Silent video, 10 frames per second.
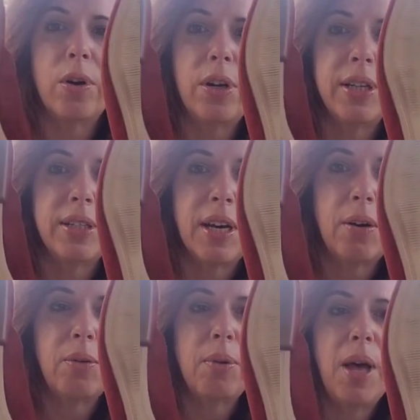You can
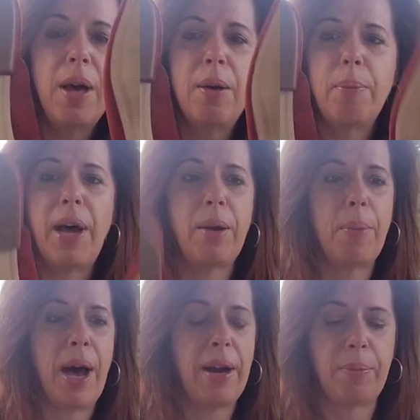tell by the
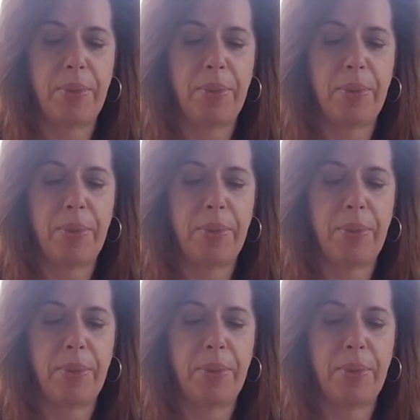bottom,